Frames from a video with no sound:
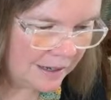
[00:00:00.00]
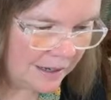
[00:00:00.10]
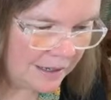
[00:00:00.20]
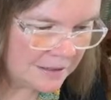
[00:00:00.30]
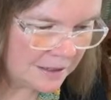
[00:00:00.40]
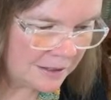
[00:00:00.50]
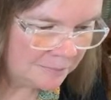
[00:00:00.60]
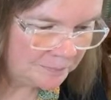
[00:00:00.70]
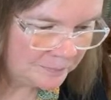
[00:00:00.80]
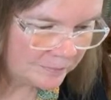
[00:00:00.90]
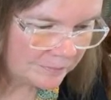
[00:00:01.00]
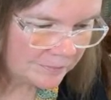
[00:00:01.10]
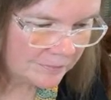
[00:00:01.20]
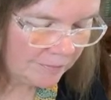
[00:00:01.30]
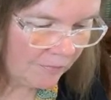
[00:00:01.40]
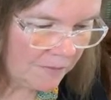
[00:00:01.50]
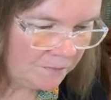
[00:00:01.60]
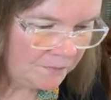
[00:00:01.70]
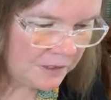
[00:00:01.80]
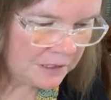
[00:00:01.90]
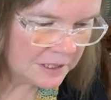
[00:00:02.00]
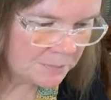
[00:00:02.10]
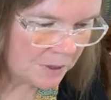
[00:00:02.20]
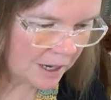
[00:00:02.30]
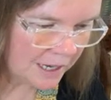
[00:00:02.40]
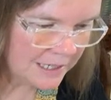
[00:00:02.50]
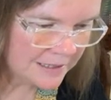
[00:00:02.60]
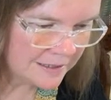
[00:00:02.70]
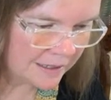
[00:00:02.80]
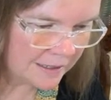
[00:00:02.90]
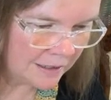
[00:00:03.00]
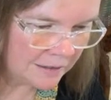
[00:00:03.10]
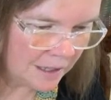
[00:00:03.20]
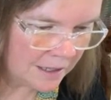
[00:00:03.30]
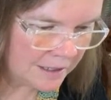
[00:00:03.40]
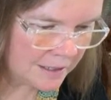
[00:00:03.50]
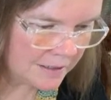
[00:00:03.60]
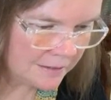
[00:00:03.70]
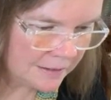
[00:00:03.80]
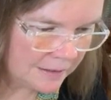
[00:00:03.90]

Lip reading: And Phyllis Price and Alana.